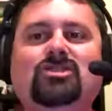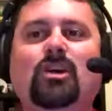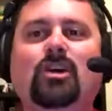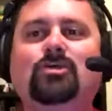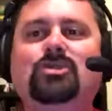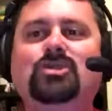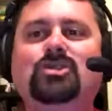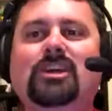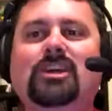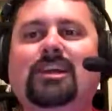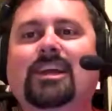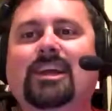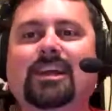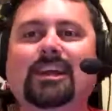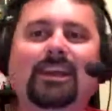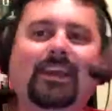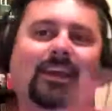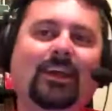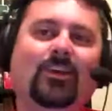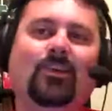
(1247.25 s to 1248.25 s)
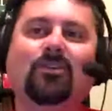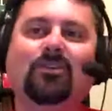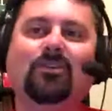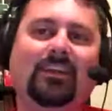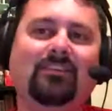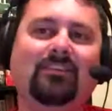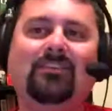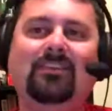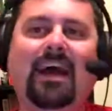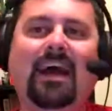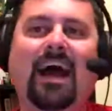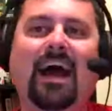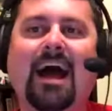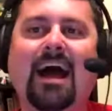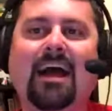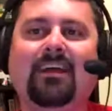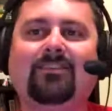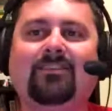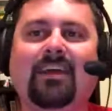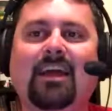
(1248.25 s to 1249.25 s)
she could kill these
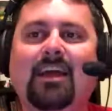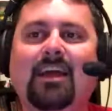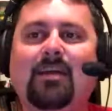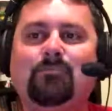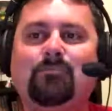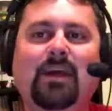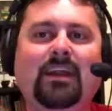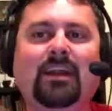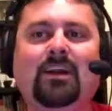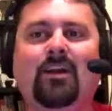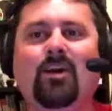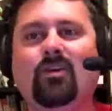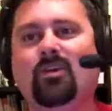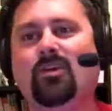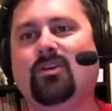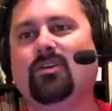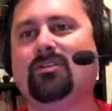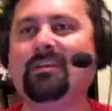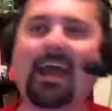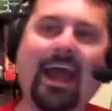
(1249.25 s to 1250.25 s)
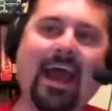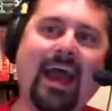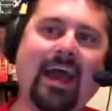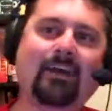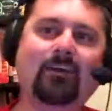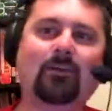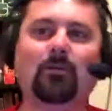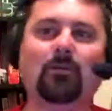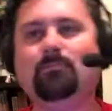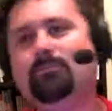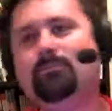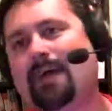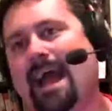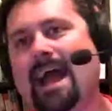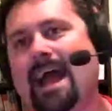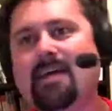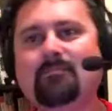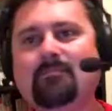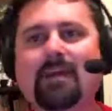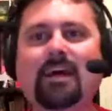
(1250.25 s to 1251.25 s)
guys, pinning on her dad or
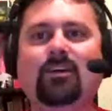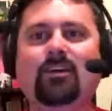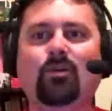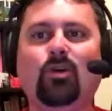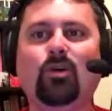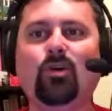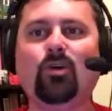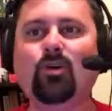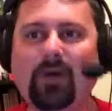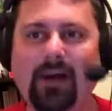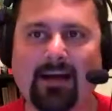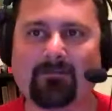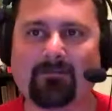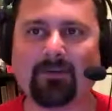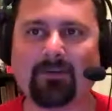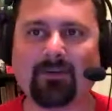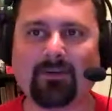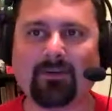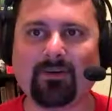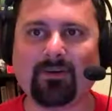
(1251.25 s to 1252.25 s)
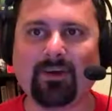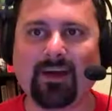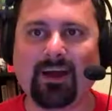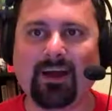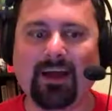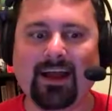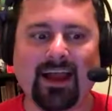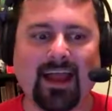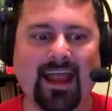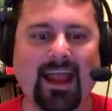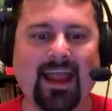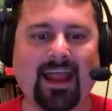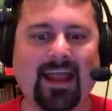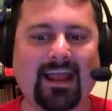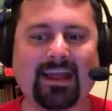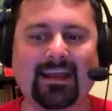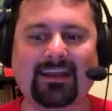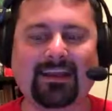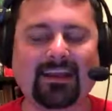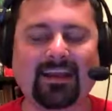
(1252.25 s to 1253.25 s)
Batman or whoever.
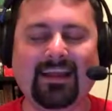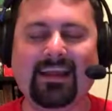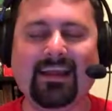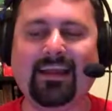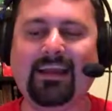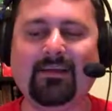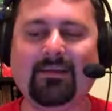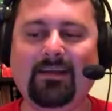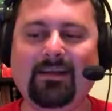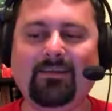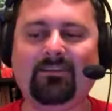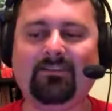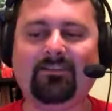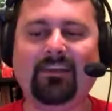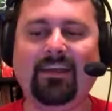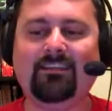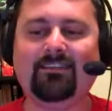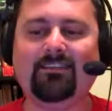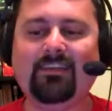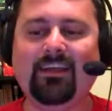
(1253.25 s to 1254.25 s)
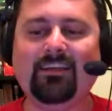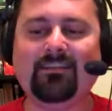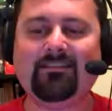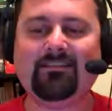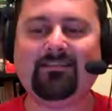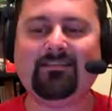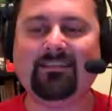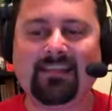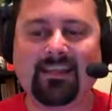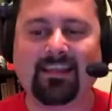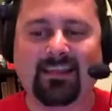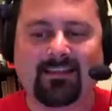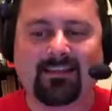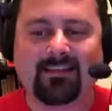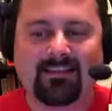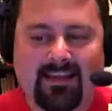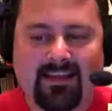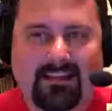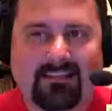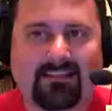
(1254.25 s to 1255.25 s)
And it's
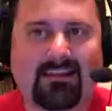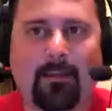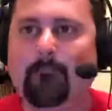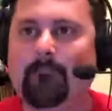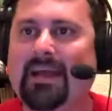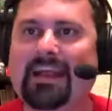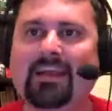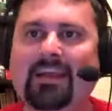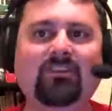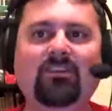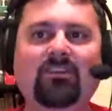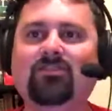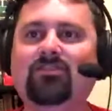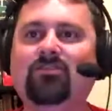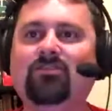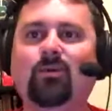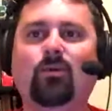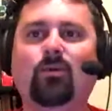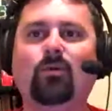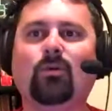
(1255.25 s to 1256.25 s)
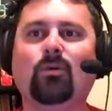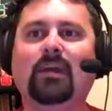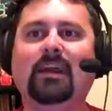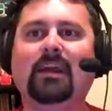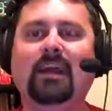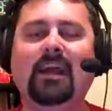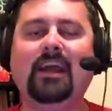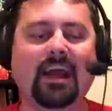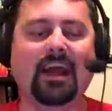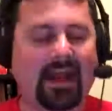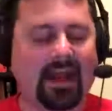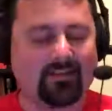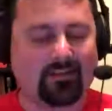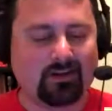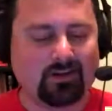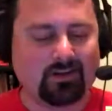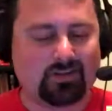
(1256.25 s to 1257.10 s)
an amazing story, and the